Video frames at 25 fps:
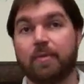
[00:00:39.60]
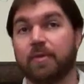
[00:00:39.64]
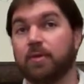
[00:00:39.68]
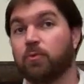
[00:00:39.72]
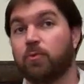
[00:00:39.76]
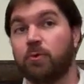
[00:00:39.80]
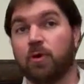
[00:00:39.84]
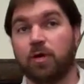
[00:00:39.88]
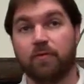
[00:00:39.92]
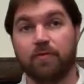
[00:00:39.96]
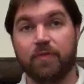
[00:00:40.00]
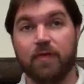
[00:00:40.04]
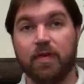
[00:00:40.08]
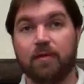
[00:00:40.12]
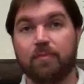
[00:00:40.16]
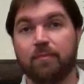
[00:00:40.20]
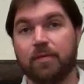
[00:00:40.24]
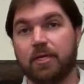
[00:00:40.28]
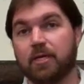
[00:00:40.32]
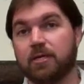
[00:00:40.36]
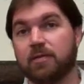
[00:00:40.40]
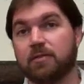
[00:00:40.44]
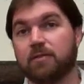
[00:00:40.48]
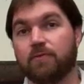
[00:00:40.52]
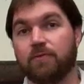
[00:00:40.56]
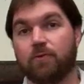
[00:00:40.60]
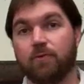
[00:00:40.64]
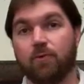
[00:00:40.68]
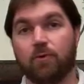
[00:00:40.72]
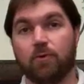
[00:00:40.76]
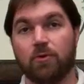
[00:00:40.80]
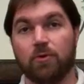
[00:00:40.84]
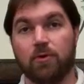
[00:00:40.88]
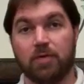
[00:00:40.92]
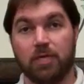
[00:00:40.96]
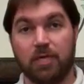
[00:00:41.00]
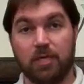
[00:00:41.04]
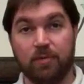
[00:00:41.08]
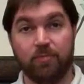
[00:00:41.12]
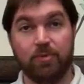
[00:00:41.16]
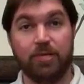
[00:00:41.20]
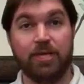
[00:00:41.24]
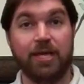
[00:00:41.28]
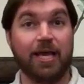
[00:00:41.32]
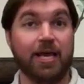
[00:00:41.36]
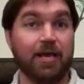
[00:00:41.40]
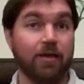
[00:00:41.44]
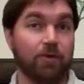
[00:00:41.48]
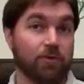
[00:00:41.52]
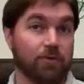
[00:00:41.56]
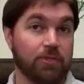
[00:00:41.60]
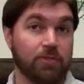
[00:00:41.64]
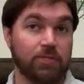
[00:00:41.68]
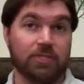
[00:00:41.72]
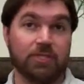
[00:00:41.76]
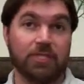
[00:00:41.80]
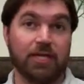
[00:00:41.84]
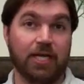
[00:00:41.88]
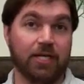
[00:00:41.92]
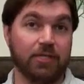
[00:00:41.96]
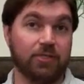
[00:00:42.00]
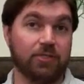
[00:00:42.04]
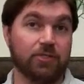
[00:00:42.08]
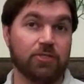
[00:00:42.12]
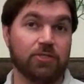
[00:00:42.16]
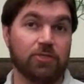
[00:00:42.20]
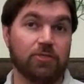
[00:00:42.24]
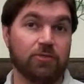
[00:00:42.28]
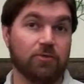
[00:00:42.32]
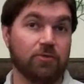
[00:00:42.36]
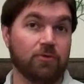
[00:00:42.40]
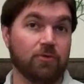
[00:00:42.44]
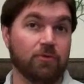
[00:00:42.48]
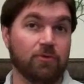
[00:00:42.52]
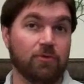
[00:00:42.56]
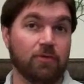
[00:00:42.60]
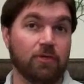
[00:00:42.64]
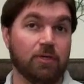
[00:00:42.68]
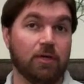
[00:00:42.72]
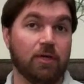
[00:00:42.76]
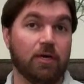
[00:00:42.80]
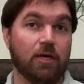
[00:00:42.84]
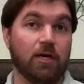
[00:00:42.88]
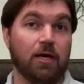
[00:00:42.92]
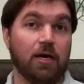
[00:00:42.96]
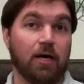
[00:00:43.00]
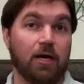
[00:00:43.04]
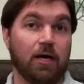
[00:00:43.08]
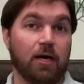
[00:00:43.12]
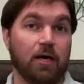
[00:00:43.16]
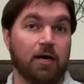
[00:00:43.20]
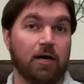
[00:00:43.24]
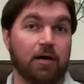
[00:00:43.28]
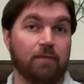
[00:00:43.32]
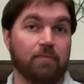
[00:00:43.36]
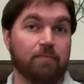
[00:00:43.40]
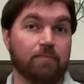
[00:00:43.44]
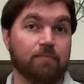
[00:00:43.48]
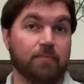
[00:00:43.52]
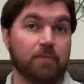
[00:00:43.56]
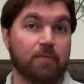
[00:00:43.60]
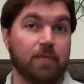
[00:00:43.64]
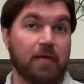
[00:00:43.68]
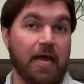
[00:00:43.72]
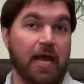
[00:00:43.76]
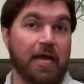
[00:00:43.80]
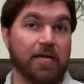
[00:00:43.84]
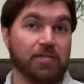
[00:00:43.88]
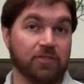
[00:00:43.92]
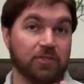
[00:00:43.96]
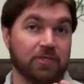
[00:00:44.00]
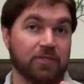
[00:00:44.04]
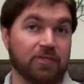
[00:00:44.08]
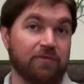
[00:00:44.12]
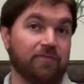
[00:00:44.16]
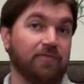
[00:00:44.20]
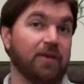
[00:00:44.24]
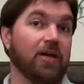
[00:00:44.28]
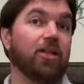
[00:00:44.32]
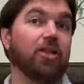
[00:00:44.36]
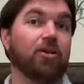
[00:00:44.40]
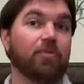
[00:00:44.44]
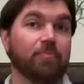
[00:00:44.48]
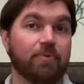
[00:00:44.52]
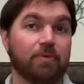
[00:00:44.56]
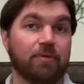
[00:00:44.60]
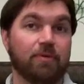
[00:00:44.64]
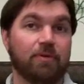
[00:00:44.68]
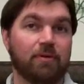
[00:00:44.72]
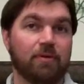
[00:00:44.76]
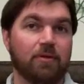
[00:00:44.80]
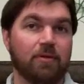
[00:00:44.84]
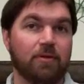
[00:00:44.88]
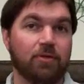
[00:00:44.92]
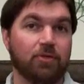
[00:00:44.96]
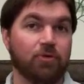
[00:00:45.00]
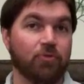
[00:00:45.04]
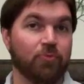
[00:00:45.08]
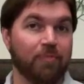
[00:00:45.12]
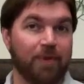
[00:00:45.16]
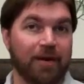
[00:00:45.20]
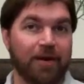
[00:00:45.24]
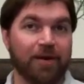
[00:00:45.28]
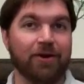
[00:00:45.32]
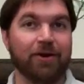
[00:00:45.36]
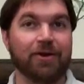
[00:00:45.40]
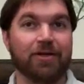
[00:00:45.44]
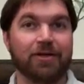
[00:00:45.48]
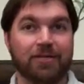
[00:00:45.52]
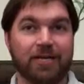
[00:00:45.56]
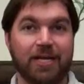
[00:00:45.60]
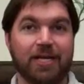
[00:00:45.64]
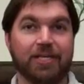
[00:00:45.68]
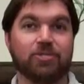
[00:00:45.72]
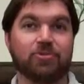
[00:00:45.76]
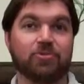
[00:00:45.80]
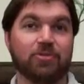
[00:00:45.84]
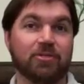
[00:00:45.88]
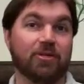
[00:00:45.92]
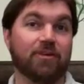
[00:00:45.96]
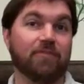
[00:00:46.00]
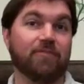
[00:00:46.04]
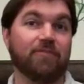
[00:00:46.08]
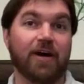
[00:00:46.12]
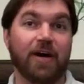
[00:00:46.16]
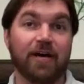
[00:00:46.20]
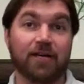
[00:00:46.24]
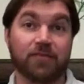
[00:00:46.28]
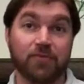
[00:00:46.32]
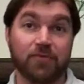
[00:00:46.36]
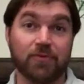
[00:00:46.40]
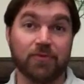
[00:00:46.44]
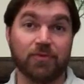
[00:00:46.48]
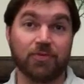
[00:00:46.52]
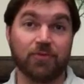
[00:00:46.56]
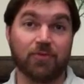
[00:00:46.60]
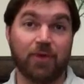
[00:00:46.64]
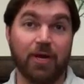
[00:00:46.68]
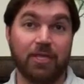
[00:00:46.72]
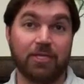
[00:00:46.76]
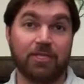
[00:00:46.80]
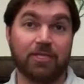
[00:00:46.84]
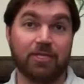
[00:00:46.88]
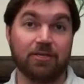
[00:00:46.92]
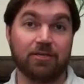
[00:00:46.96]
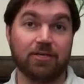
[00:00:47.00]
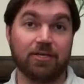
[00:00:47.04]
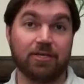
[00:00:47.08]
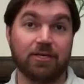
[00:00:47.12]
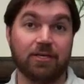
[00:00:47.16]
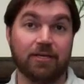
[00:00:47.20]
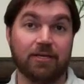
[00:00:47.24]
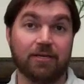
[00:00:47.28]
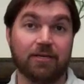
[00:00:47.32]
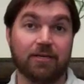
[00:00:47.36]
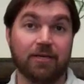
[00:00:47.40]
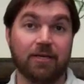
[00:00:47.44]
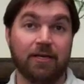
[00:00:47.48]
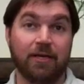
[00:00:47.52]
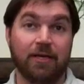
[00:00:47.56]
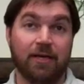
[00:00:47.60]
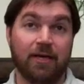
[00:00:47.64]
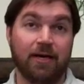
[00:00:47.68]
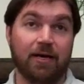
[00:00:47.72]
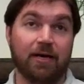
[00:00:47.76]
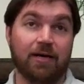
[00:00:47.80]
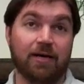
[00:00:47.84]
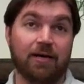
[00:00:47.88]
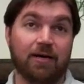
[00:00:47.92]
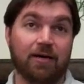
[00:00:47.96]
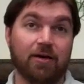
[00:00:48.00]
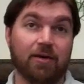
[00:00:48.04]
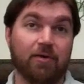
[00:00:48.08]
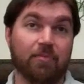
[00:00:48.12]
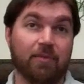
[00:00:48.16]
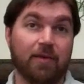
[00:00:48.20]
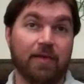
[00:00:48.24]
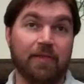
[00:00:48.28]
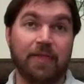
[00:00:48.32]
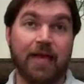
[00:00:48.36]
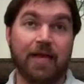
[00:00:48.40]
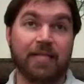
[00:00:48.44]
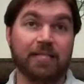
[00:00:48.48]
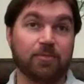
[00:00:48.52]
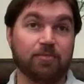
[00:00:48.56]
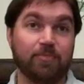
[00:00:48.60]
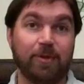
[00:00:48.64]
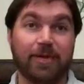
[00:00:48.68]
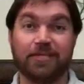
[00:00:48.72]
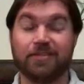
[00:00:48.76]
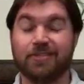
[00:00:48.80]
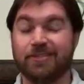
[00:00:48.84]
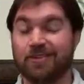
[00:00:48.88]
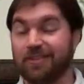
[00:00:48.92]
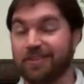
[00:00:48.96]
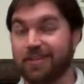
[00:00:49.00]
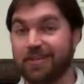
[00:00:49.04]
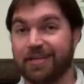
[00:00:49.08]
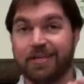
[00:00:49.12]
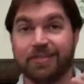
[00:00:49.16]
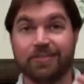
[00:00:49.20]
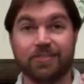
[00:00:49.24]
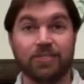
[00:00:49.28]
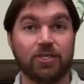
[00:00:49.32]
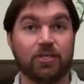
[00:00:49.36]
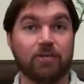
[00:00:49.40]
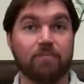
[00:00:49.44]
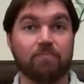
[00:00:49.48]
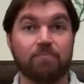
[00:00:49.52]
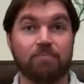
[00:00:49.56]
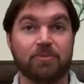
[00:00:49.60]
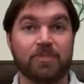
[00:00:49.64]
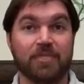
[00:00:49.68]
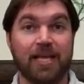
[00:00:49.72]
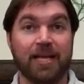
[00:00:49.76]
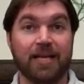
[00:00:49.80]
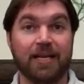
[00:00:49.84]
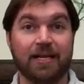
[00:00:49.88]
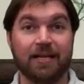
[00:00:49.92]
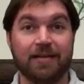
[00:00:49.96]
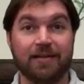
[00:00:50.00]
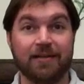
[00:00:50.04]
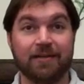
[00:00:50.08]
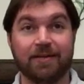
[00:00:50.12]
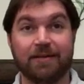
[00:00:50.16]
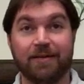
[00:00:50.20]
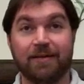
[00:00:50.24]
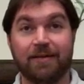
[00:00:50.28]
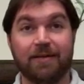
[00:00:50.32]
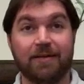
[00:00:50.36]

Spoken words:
one of them is for EPA or the states to actually develop numeric nitrogen phosphorus criteria, and that's basically setting,